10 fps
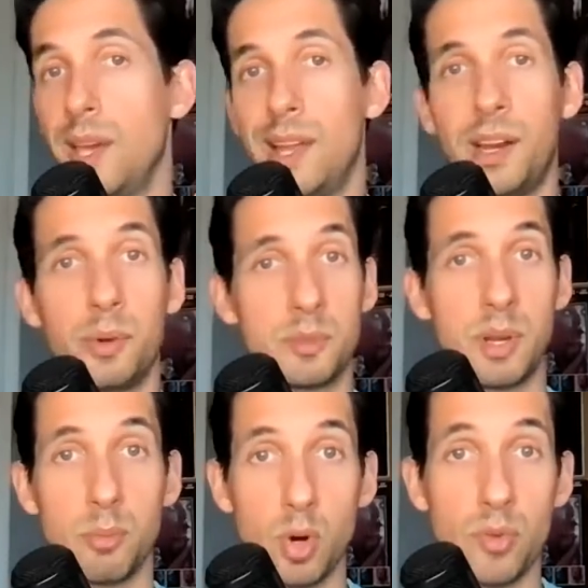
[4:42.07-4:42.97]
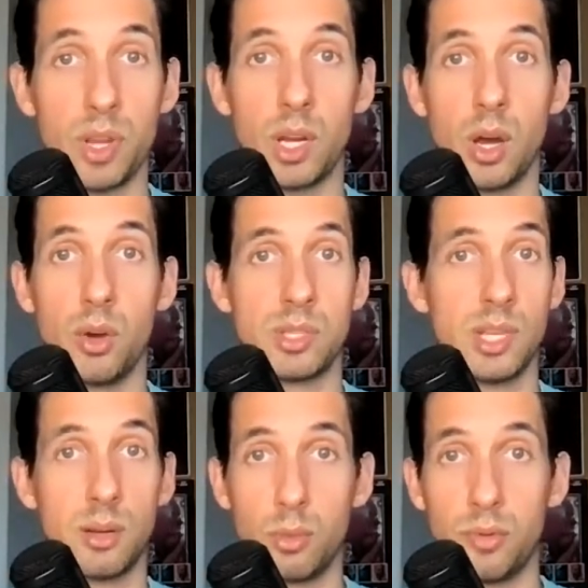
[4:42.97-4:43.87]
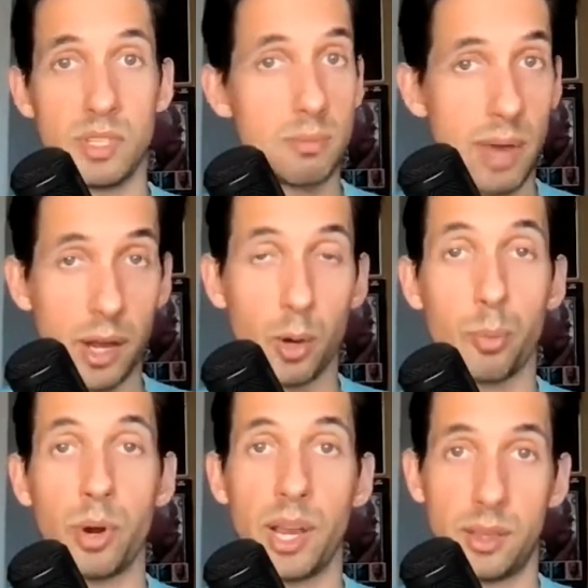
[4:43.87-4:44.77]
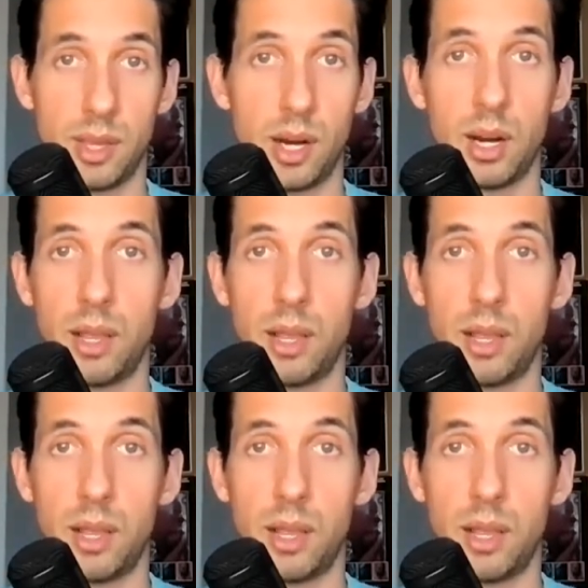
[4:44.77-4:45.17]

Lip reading: And anyone who's made a movie knows that a movie is made or break there.